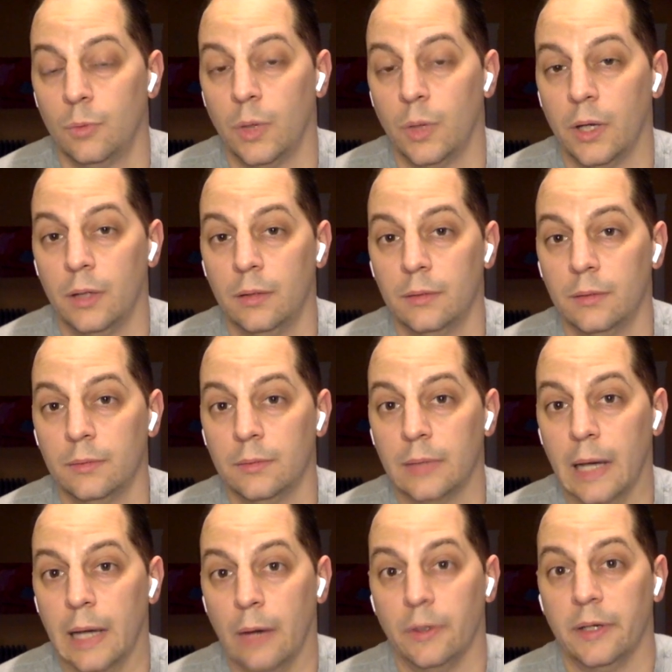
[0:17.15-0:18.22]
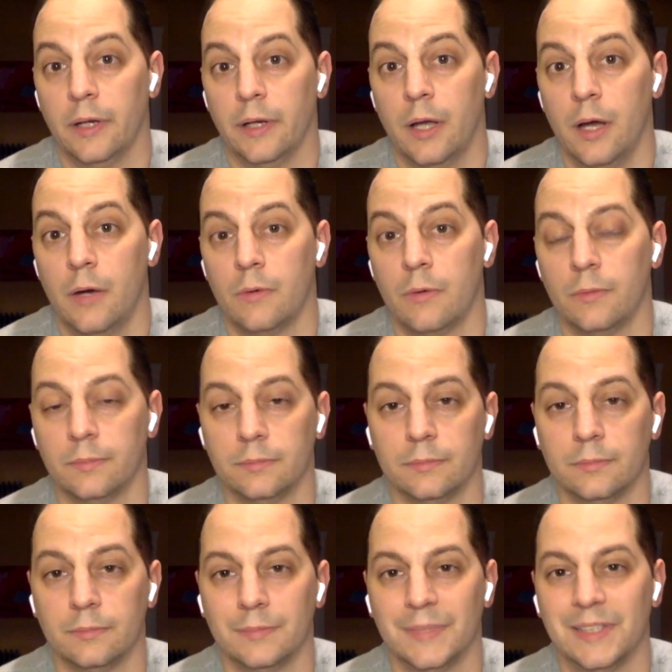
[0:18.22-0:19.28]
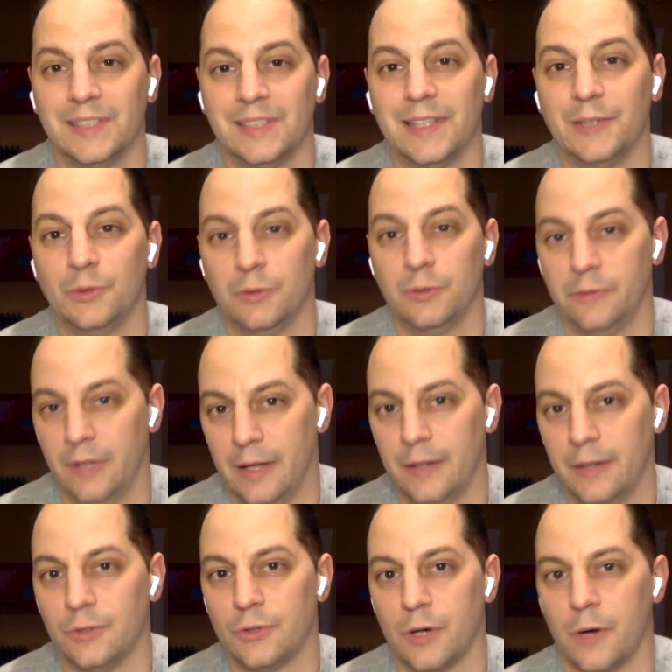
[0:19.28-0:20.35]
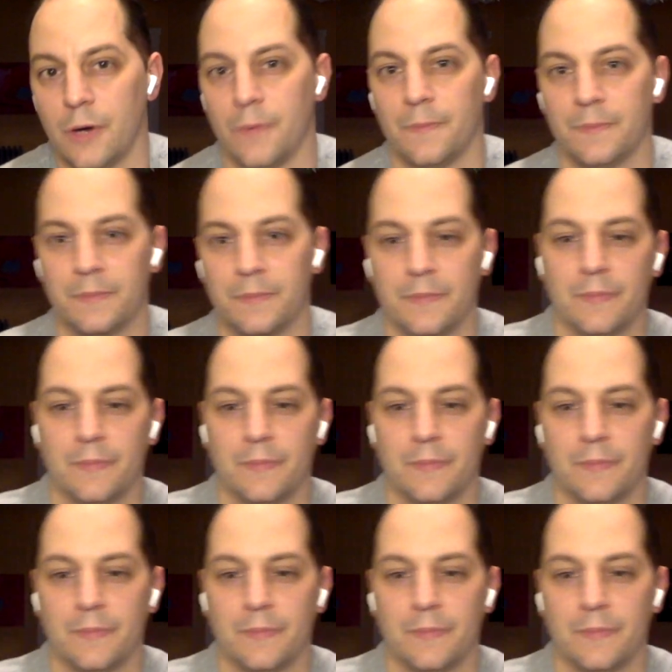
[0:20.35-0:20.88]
Well, how did it go? Stay tuned for that intro.